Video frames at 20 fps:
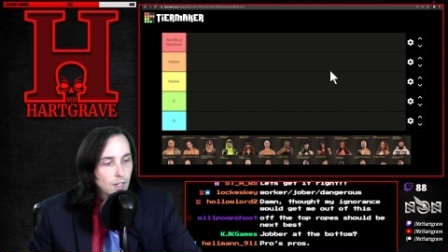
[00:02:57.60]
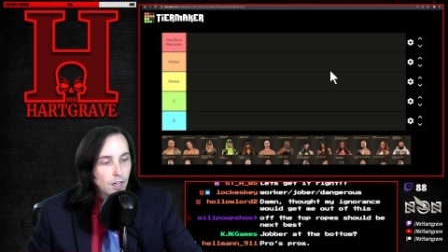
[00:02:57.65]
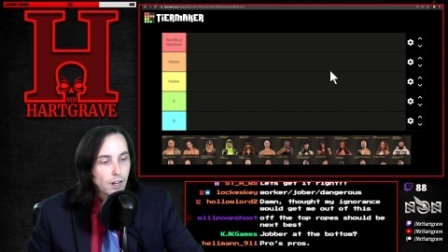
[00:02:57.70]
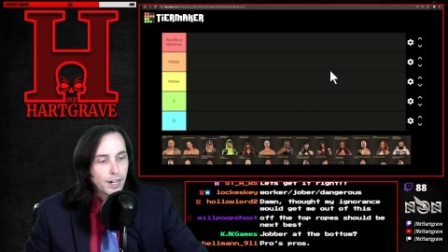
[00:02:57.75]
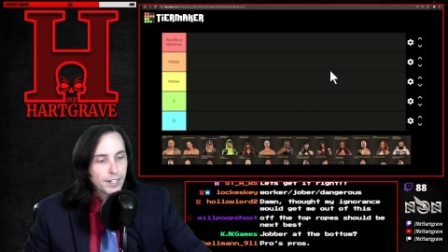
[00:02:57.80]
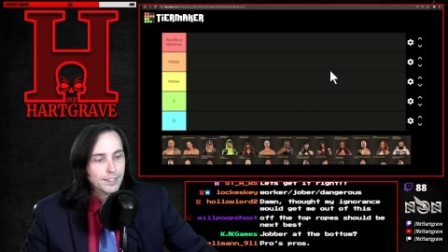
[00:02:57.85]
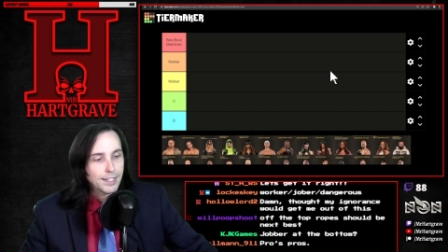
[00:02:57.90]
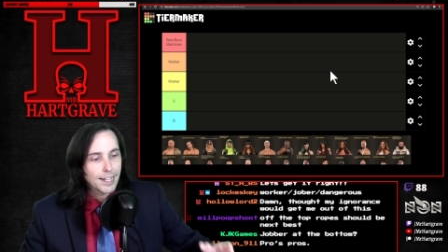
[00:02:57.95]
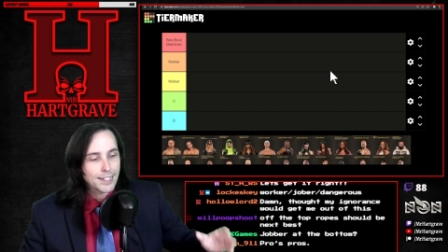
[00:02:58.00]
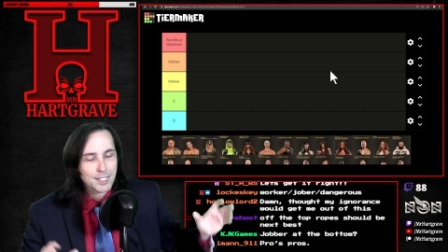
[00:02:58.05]

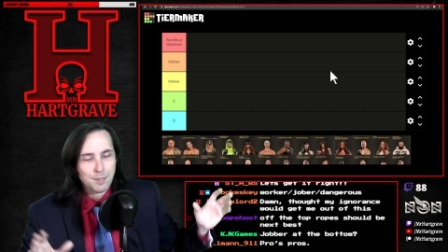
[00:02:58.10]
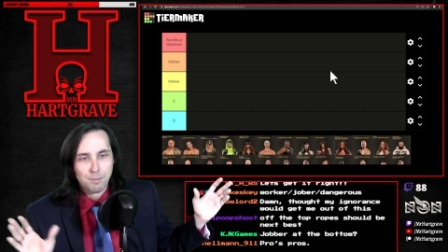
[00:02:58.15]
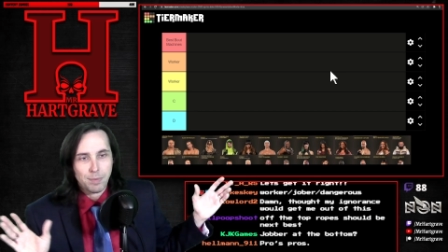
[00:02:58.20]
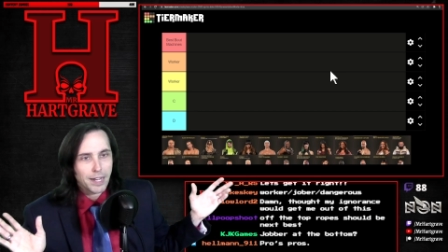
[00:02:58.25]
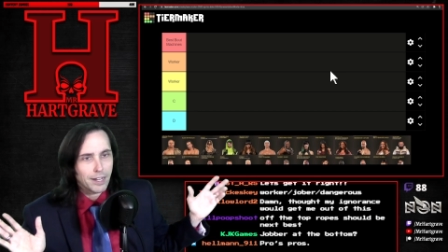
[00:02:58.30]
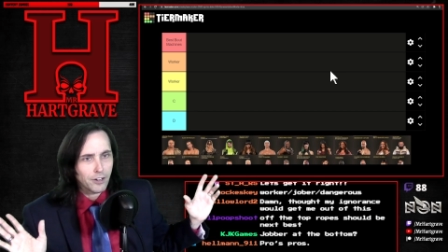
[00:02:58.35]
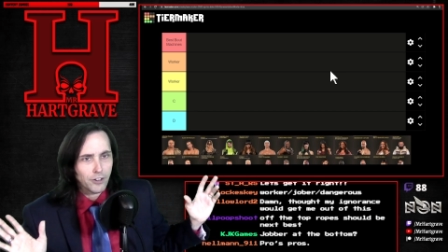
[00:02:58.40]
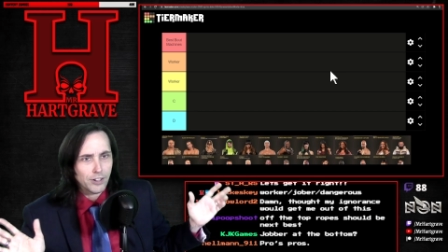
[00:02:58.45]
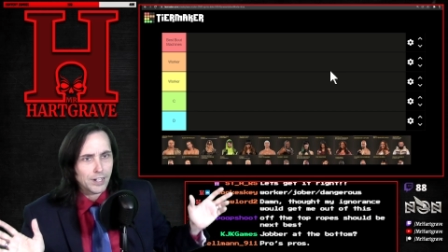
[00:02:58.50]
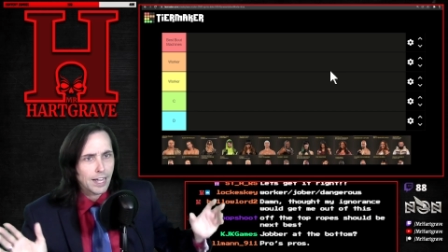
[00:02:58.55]
right, that's
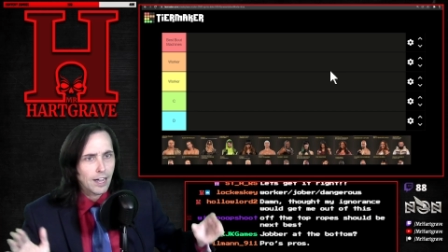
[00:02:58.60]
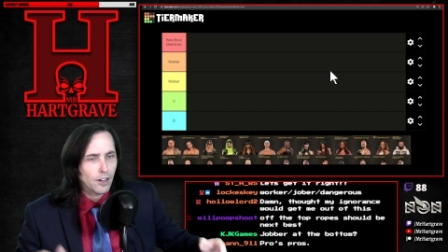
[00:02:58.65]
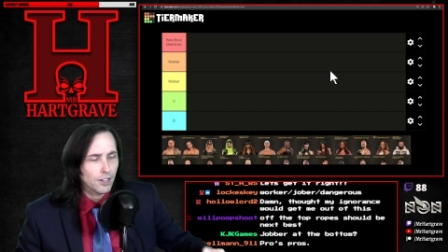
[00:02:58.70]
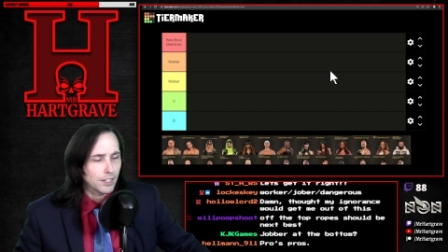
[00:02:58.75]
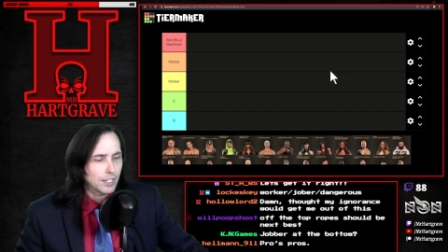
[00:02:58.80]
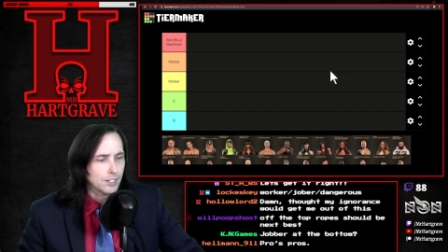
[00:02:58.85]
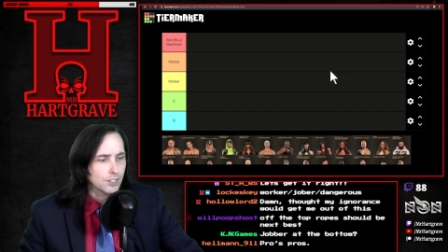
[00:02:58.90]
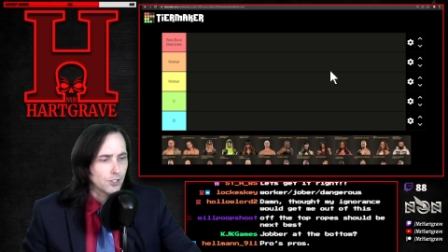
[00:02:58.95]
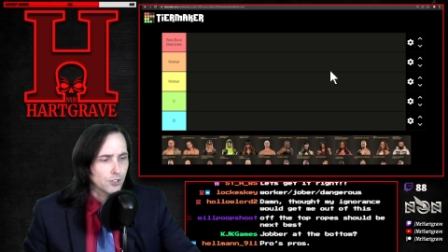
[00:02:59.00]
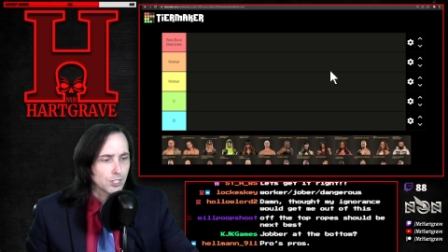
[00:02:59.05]
better now. At
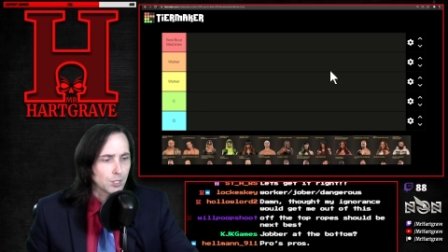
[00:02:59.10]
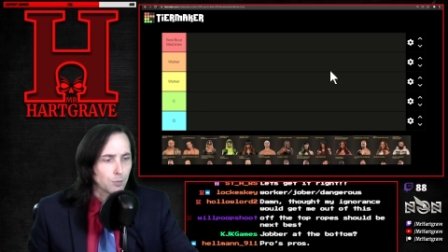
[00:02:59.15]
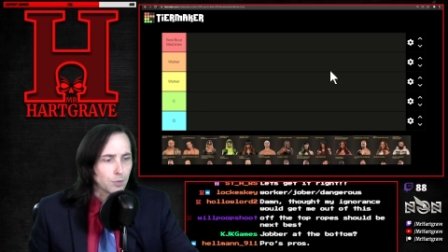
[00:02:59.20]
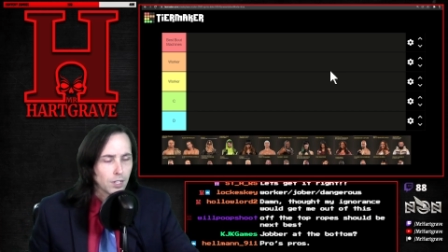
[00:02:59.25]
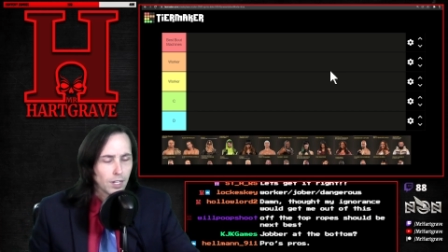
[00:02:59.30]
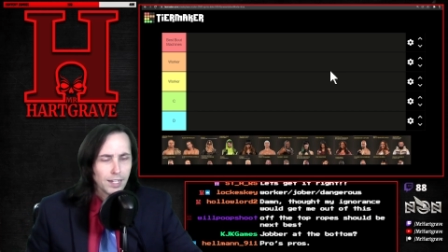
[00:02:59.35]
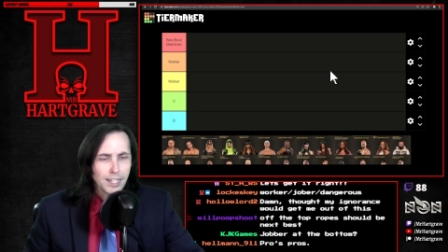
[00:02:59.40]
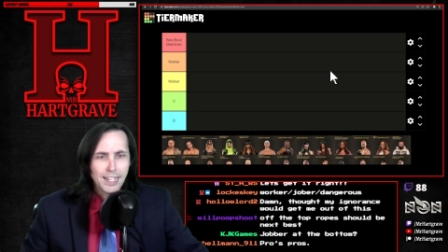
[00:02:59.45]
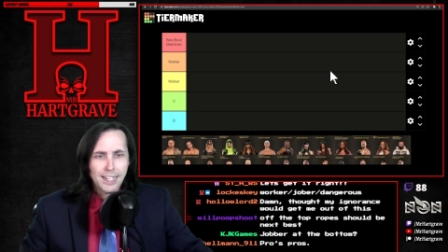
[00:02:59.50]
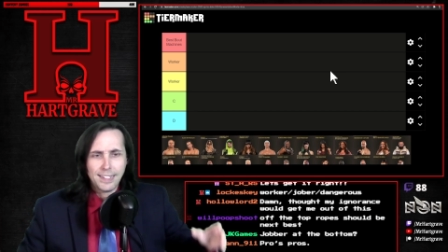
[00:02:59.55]
least there's some...
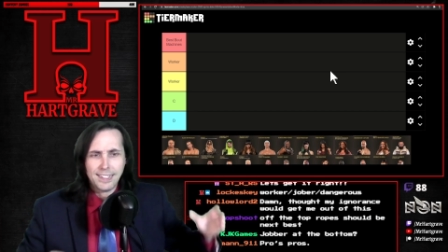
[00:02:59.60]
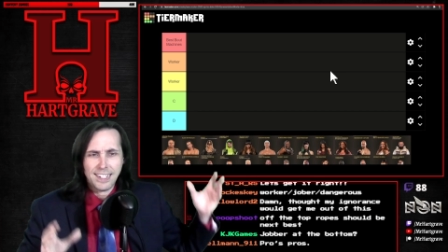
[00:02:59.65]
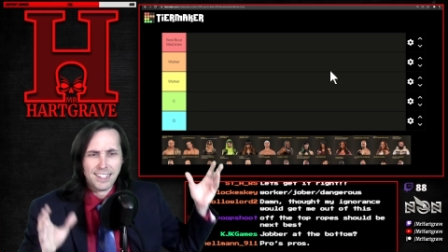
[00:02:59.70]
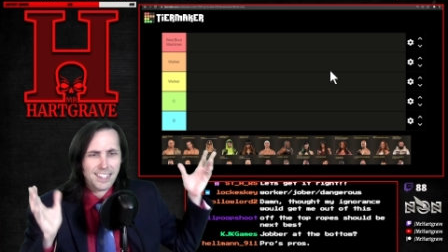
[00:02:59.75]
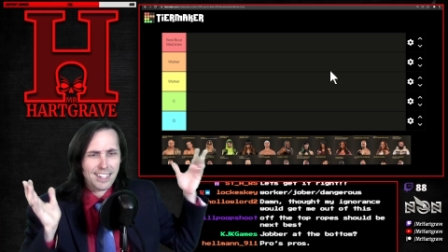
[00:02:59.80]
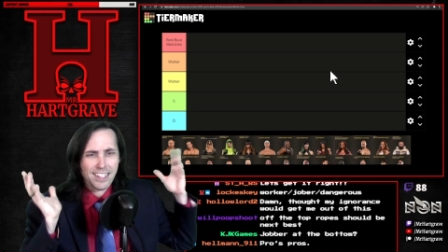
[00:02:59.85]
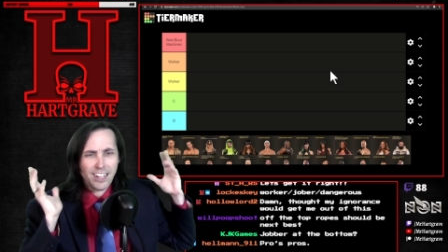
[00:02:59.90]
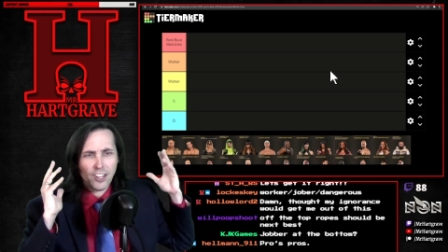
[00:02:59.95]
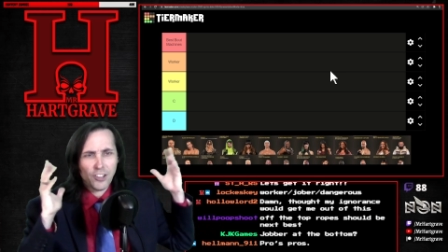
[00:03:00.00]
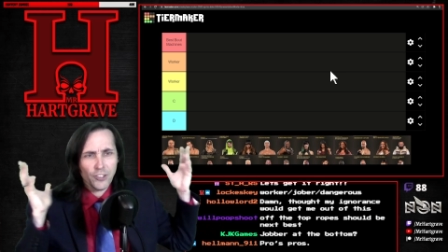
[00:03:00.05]
Now
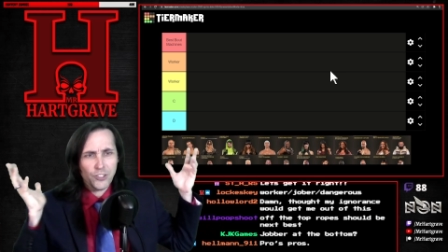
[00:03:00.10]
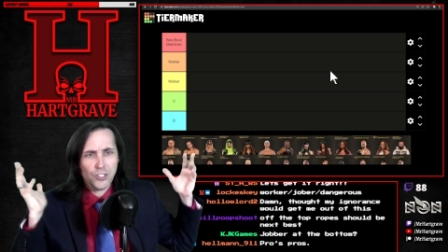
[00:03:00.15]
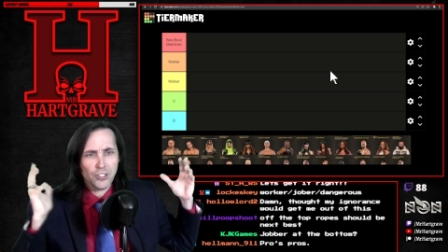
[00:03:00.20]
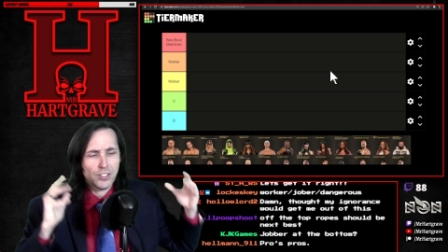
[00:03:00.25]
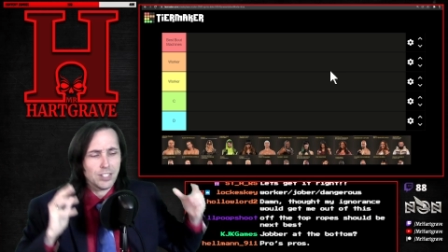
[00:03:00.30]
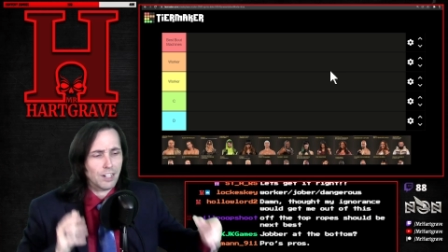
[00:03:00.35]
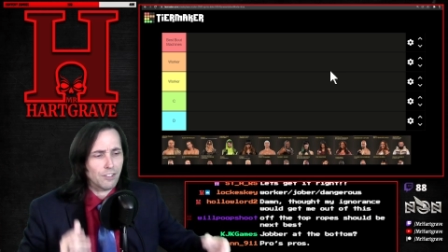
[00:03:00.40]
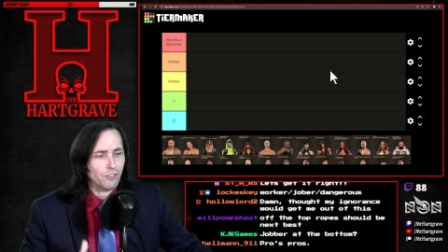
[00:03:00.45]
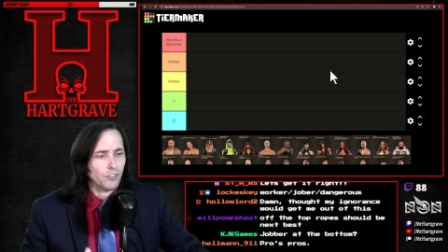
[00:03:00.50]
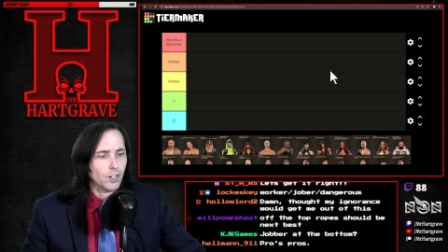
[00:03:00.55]
the colors are
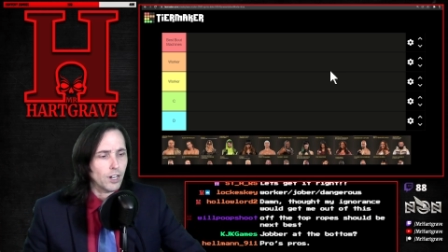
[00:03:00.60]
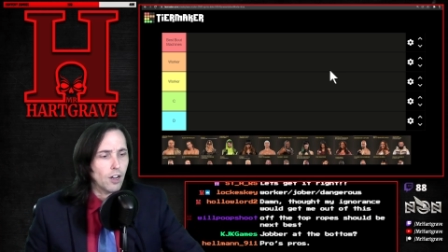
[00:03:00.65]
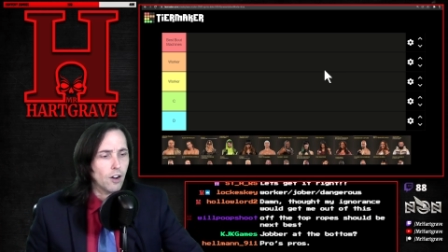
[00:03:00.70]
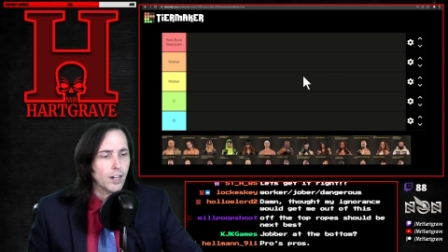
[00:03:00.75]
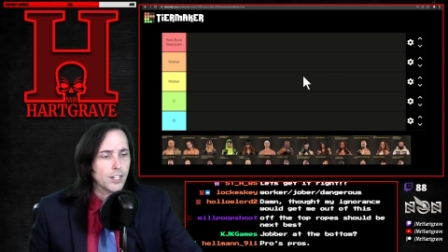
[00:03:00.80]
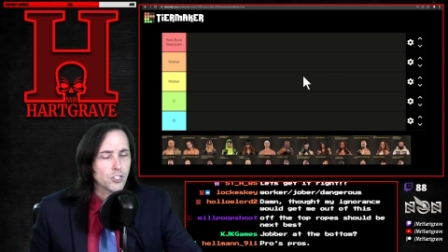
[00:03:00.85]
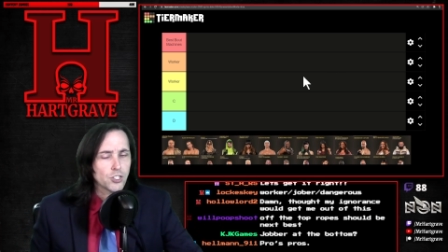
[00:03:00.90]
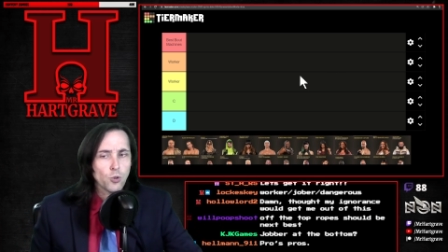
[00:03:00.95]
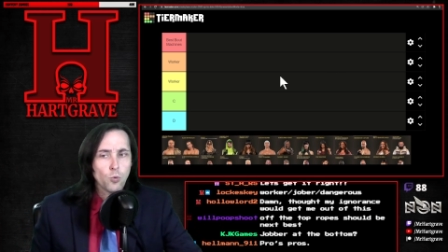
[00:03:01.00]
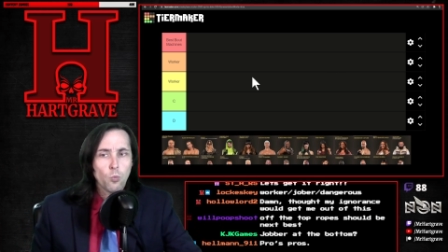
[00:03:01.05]
different. All
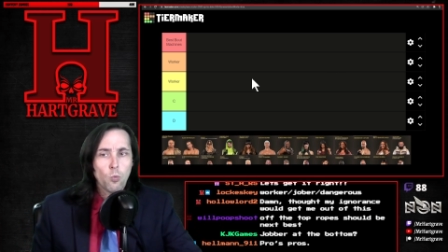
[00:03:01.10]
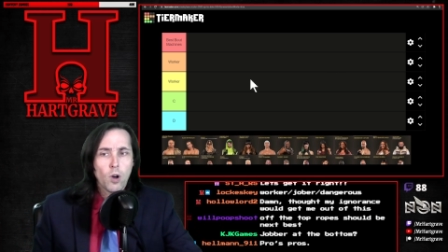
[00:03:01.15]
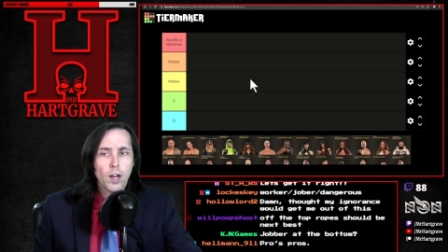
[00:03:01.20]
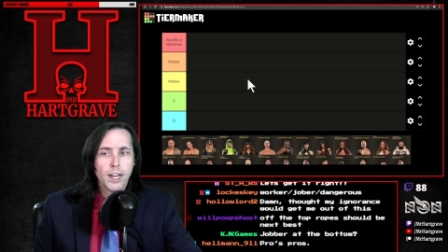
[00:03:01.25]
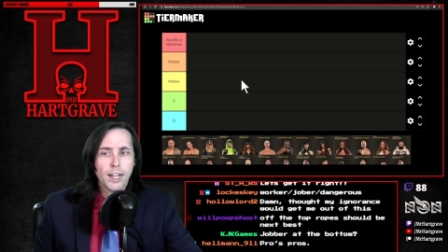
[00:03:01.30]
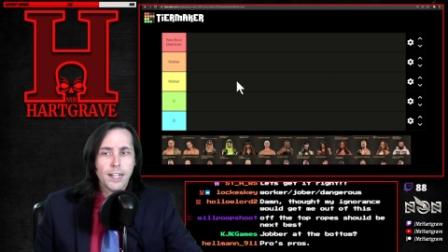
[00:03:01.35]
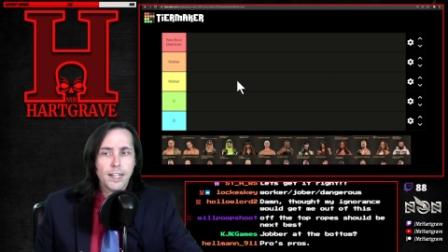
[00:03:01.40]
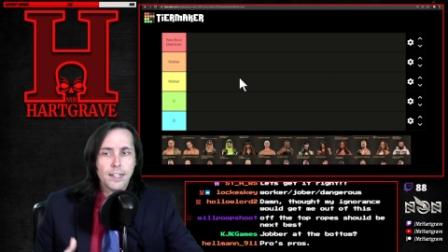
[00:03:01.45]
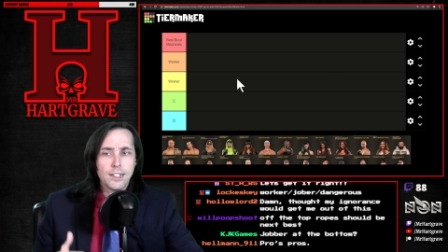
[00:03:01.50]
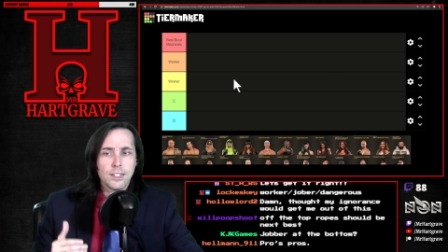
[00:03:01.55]
right, so what is